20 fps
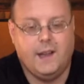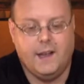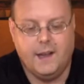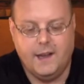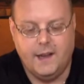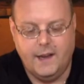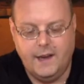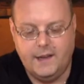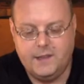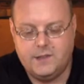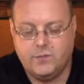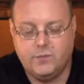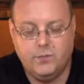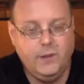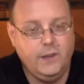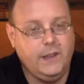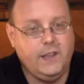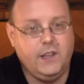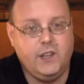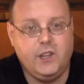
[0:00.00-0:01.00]
Uh, it's
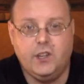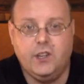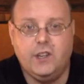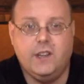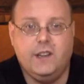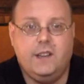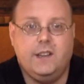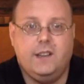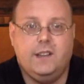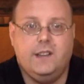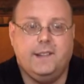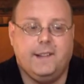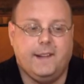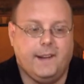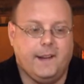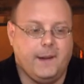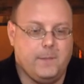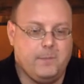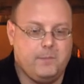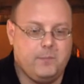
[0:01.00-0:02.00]
really good.
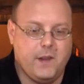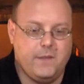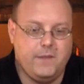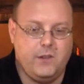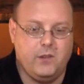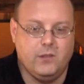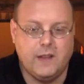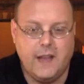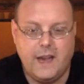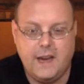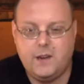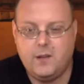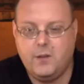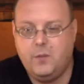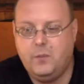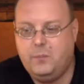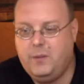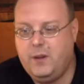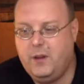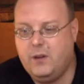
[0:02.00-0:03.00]
Um, if you like
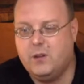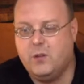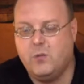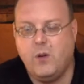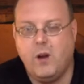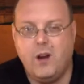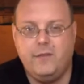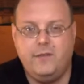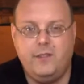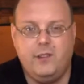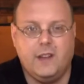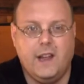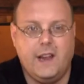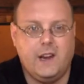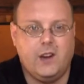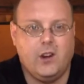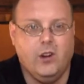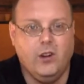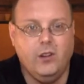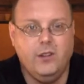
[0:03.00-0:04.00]
Pinot Noir, if you
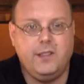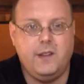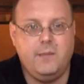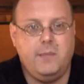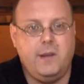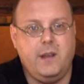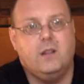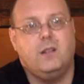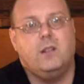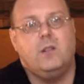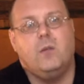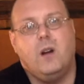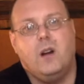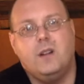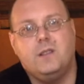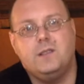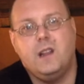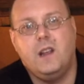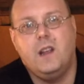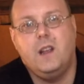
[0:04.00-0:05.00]
like earthy Pinot
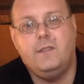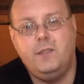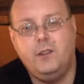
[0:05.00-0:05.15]
Noirs,